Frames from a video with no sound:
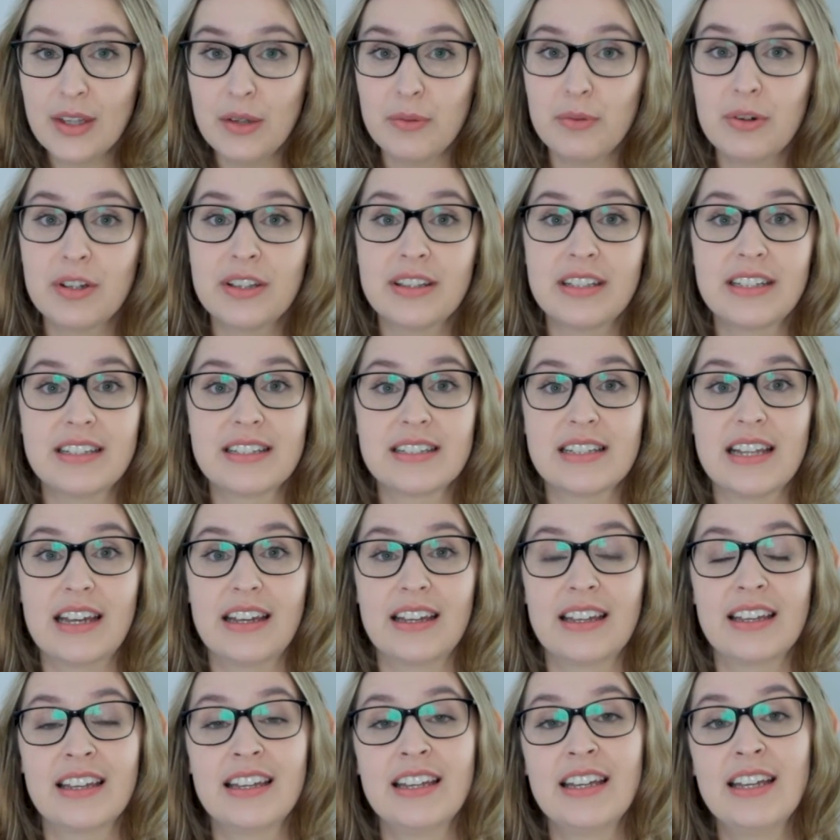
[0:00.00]
were things
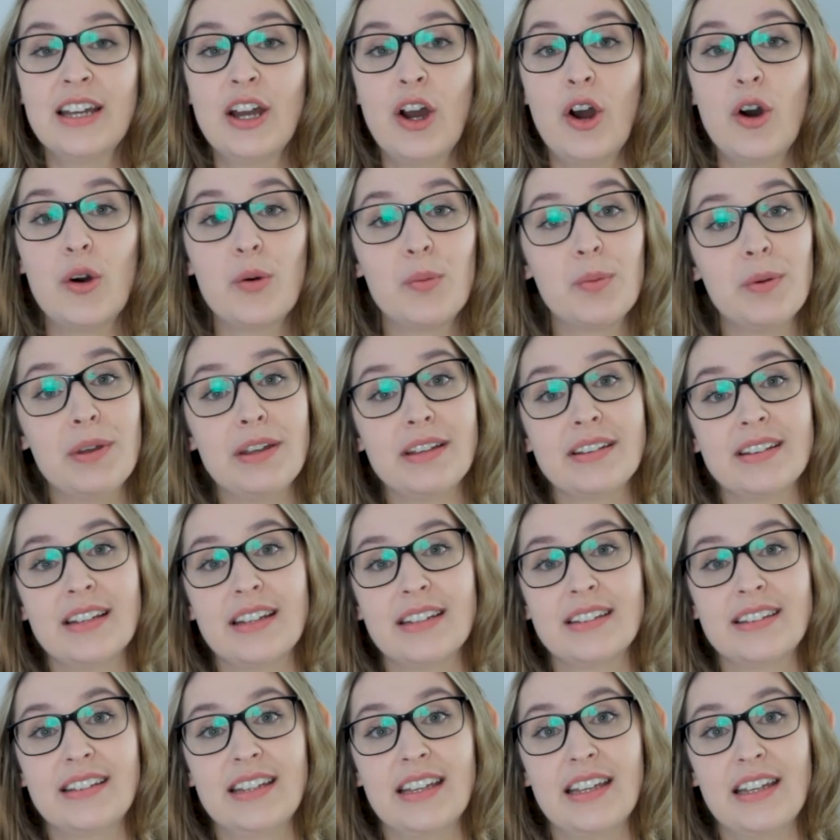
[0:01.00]
like hoping
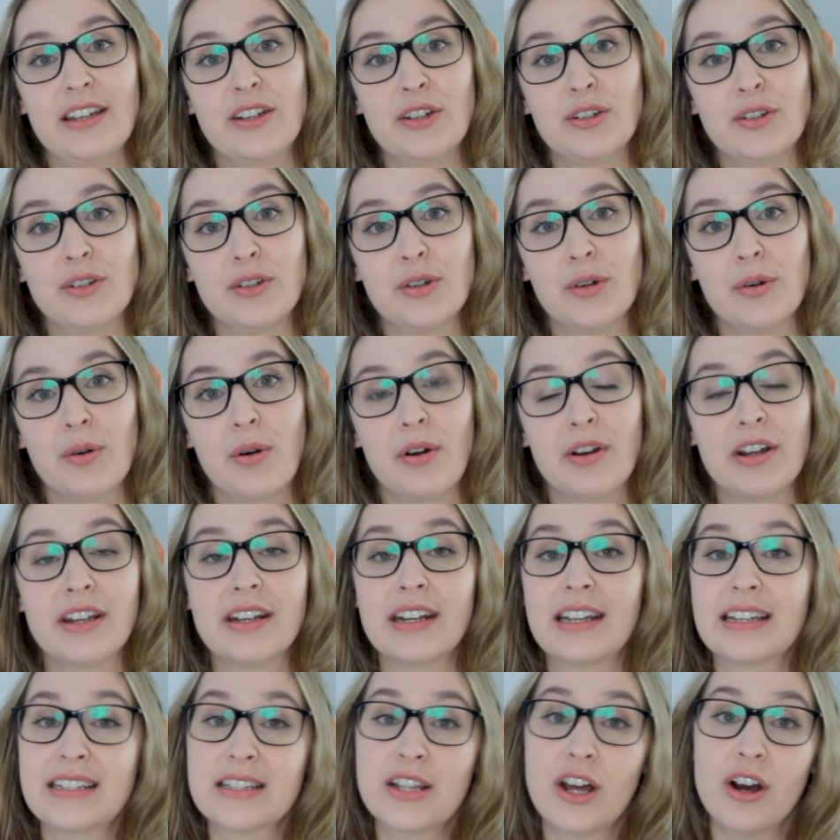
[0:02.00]
that they could go on a
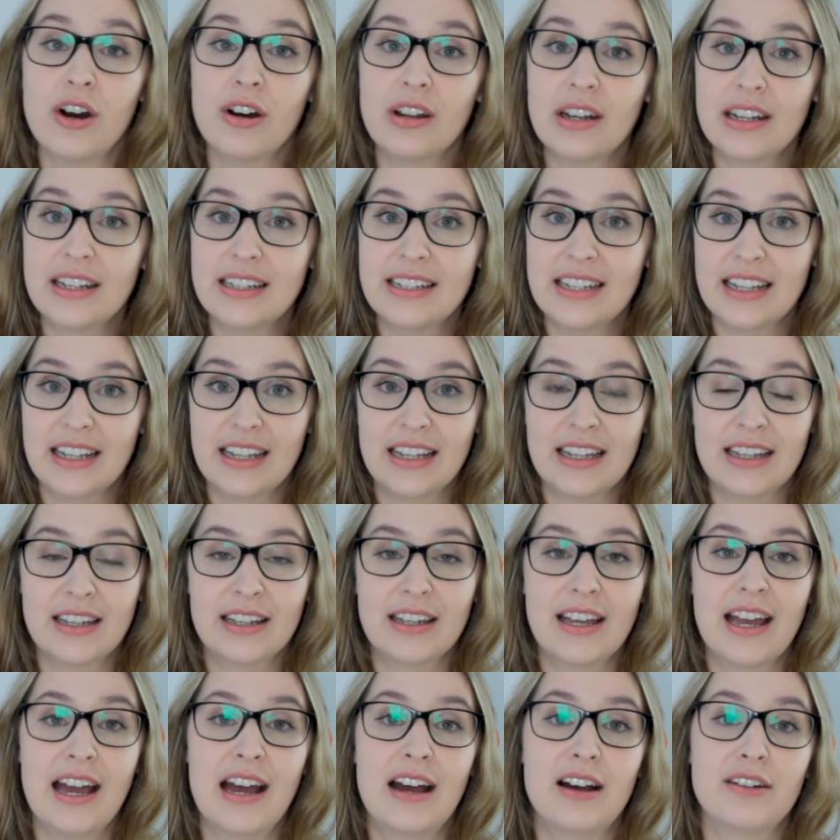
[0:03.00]
nice
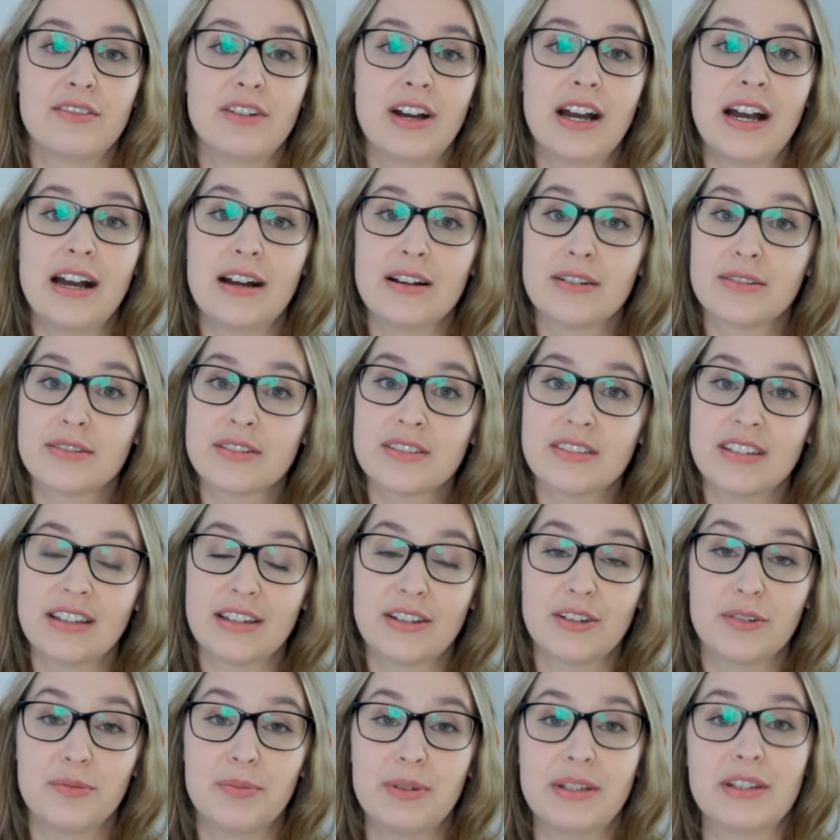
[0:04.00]
holiday, have a house
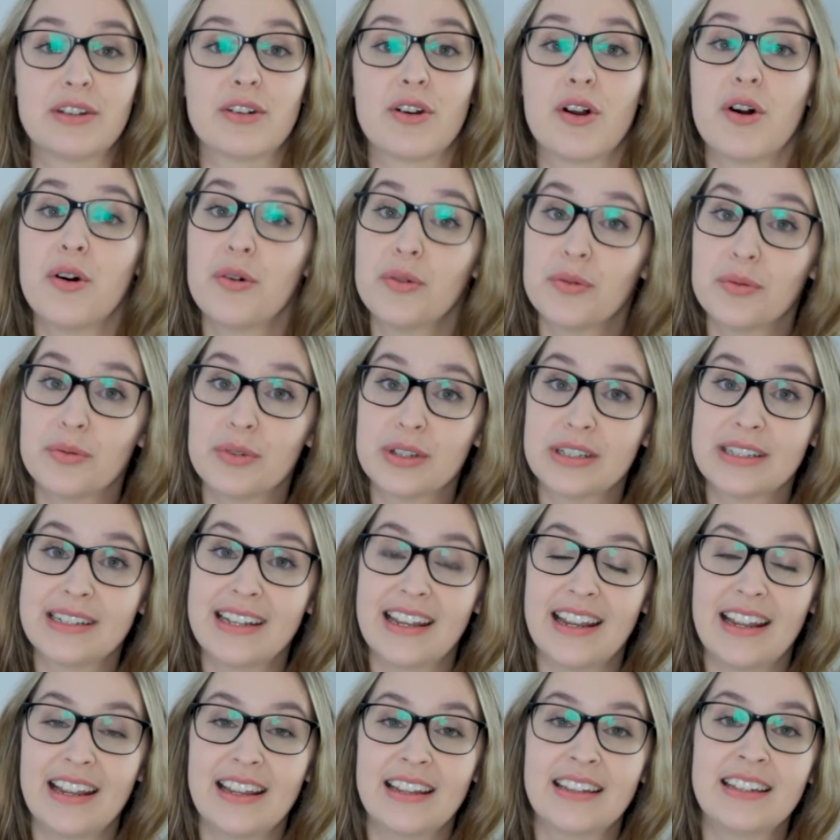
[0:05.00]
that could be their own one
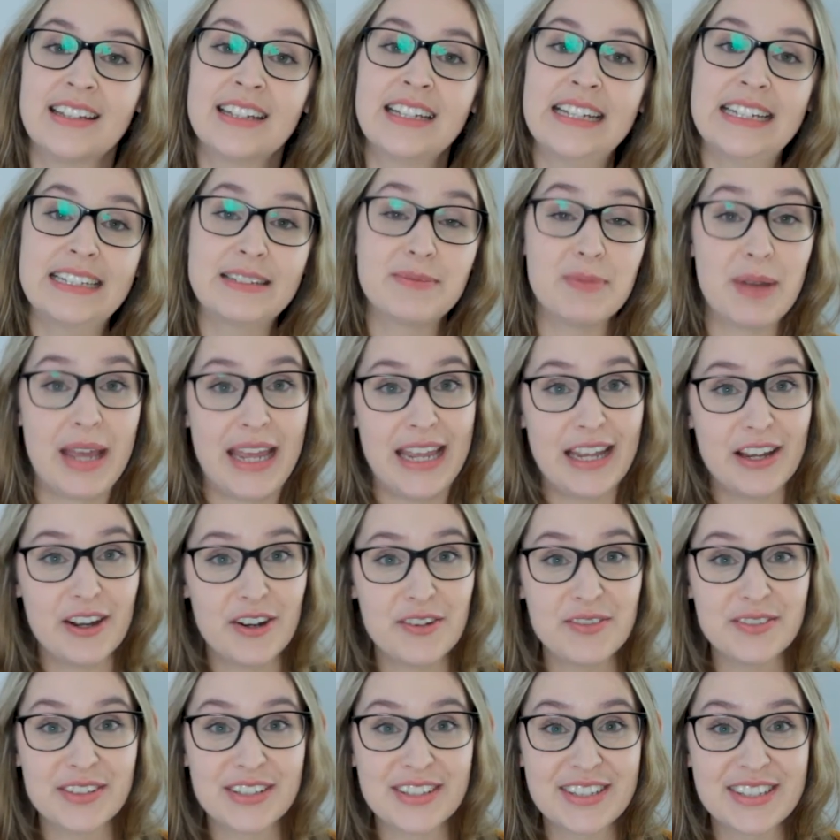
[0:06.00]
day, paying
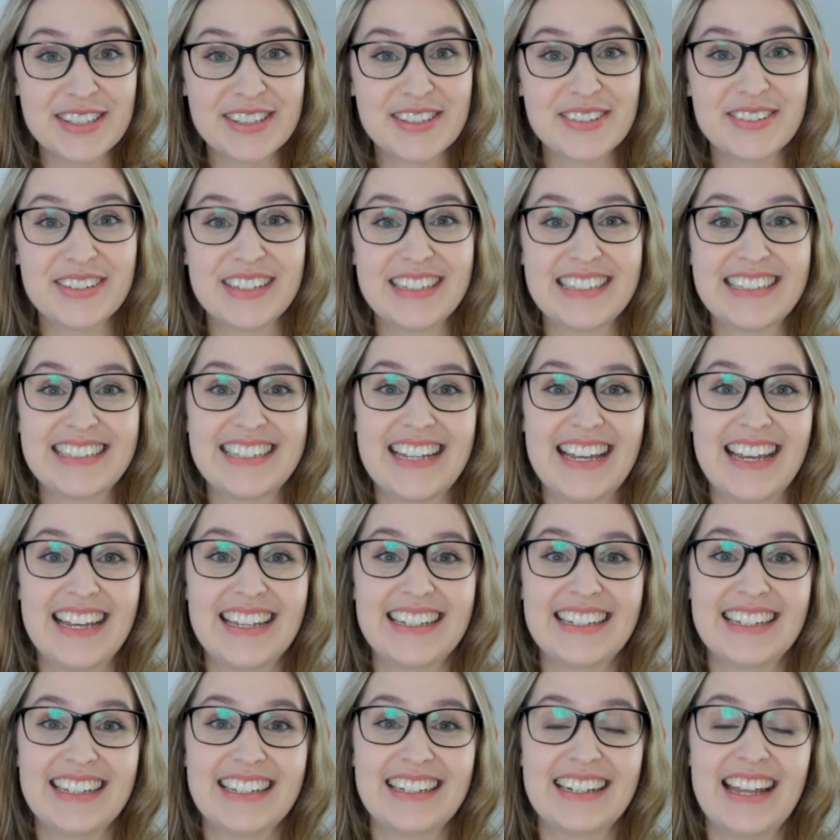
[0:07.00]
off their student
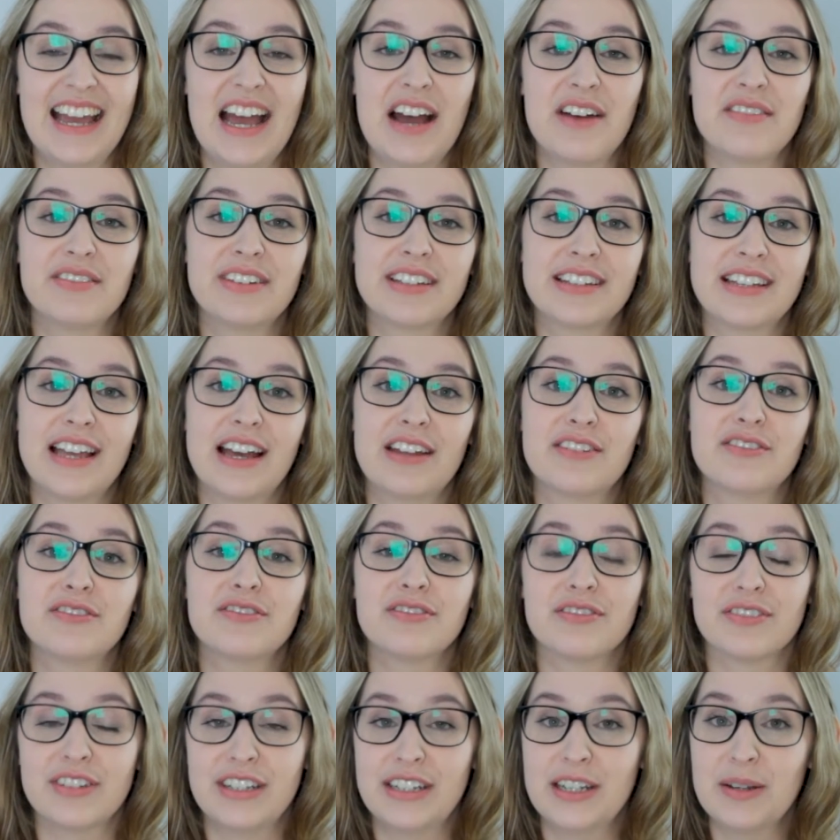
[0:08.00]
debt, and having that
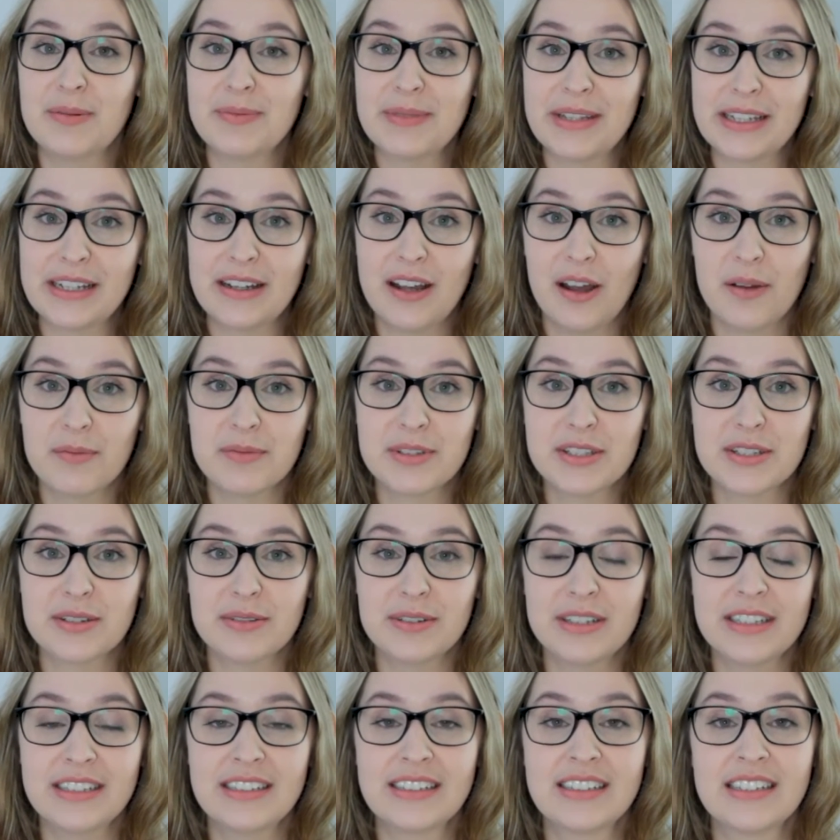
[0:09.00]
freedom that comes to
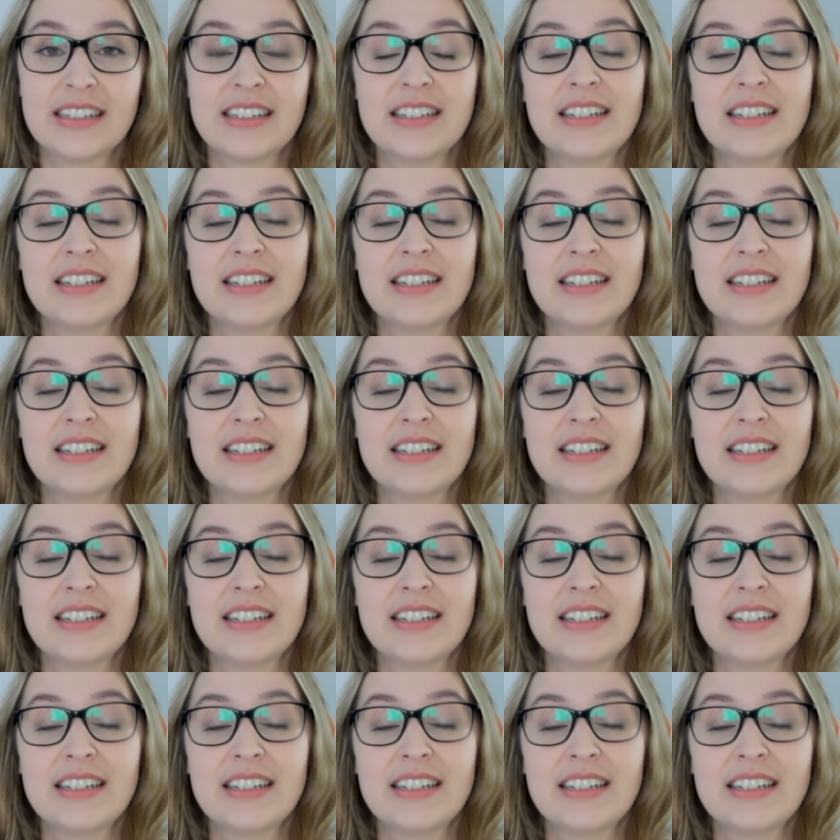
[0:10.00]
it.